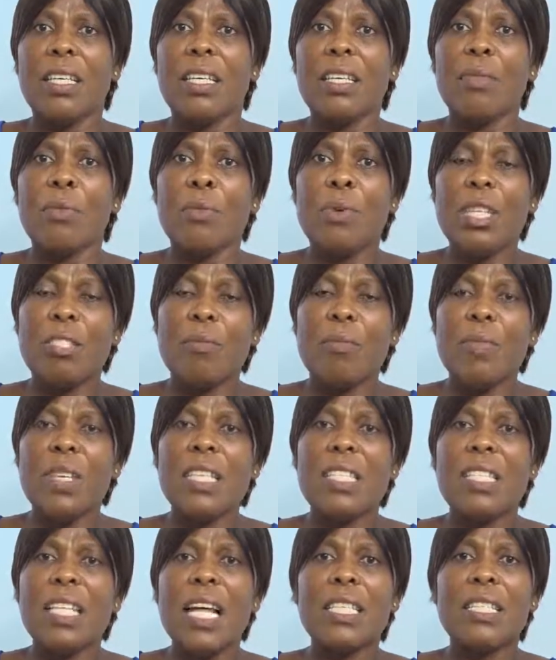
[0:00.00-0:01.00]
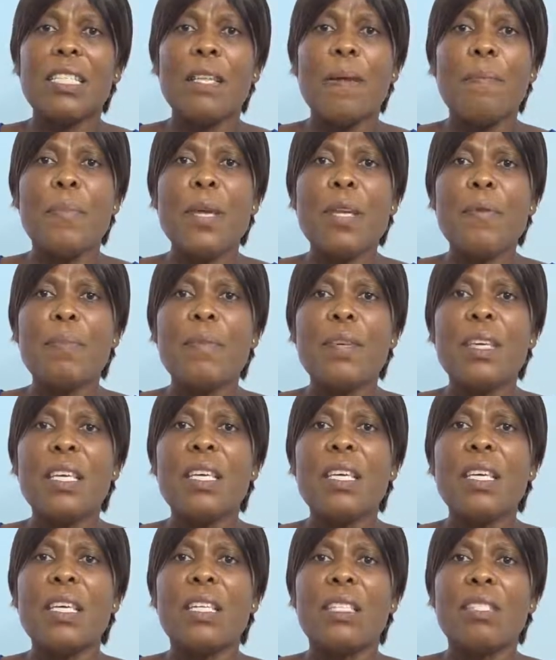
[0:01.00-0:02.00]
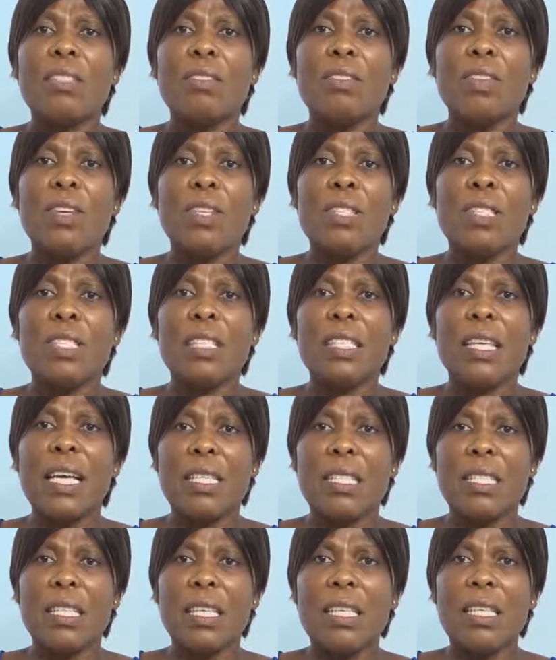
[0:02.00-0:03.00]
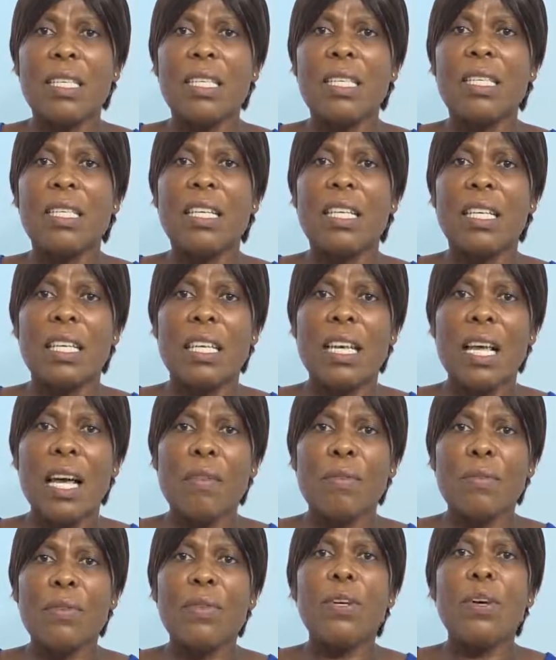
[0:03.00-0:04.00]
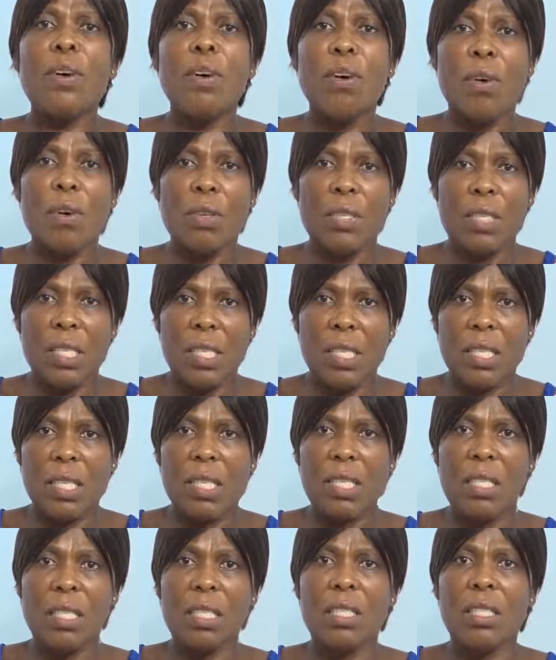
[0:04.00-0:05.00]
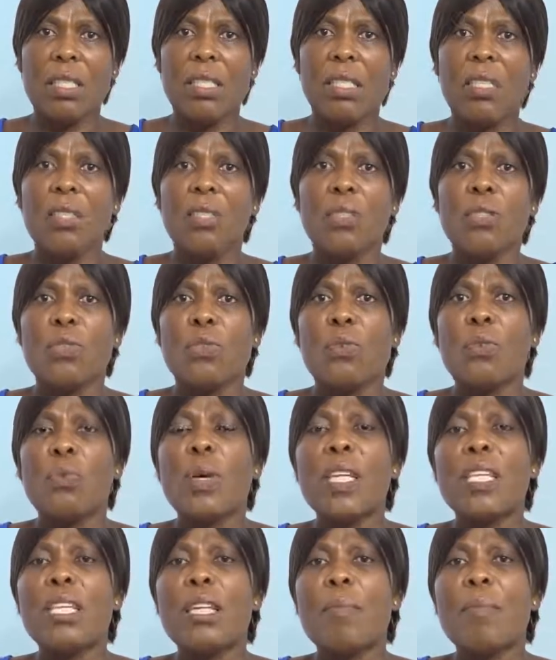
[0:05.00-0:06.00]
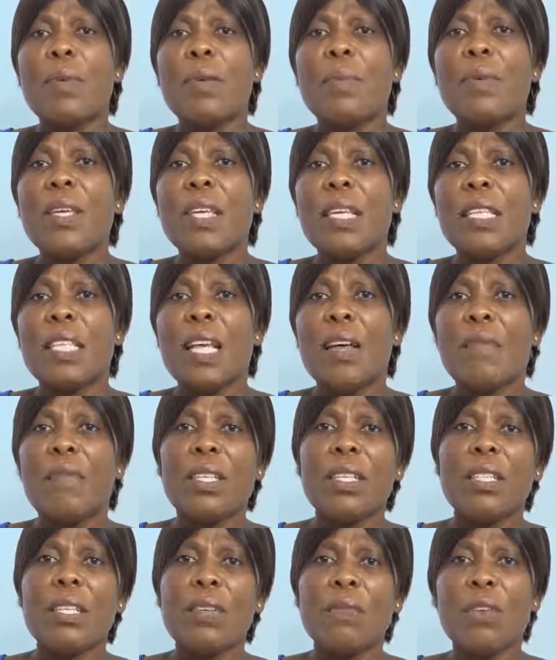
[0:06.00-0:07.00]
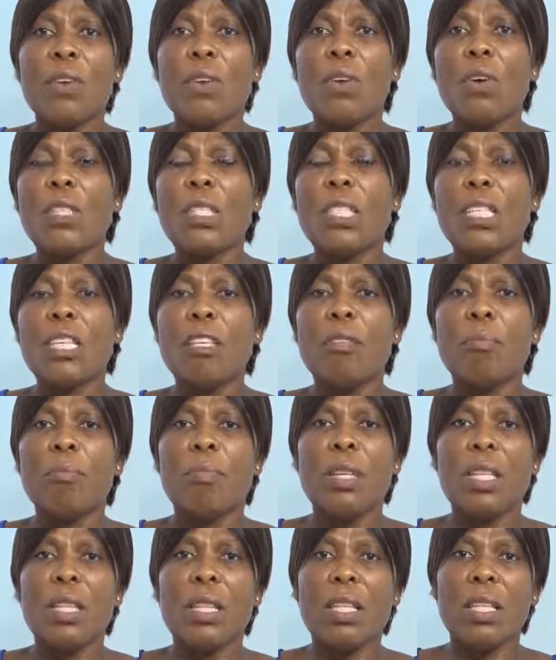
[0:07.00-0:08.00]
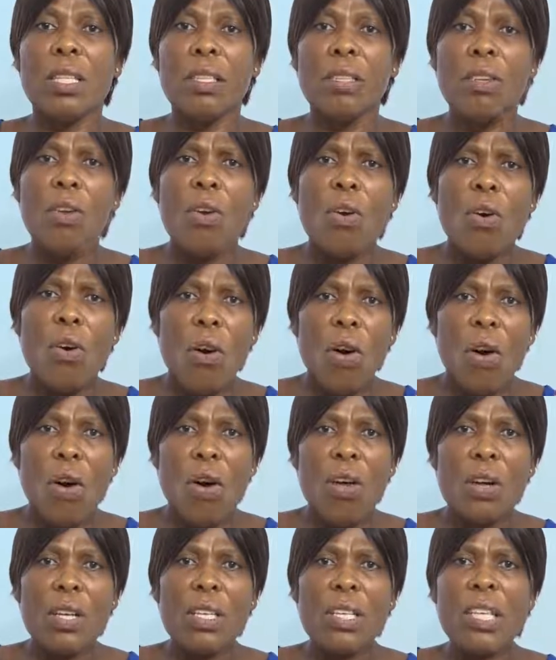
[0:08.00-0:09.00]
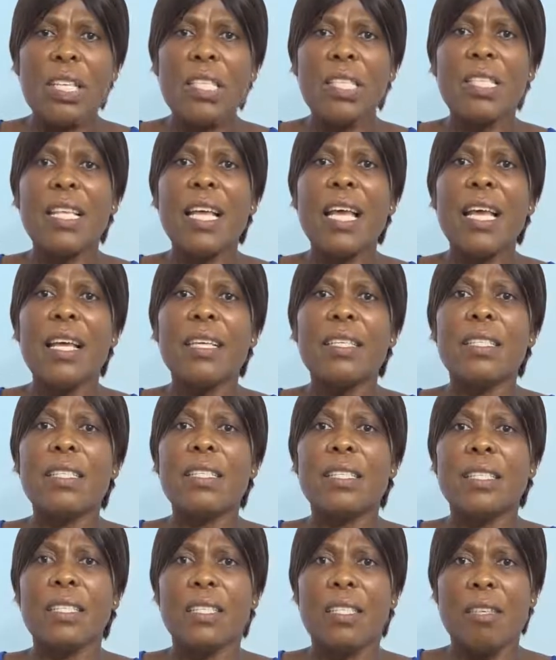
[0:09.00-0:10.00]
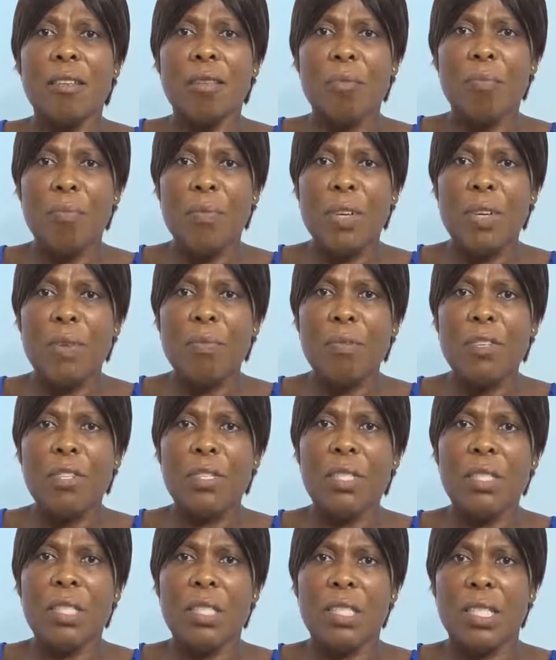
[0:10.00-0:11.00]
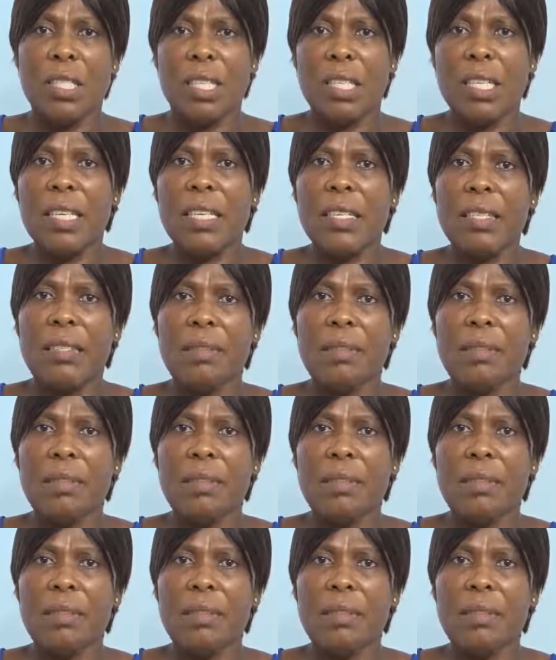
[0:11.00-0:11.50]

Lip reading: which means that the baby is not getting enough oxygen. So when the baby is having difficulty in breathing, all these signs may be seen.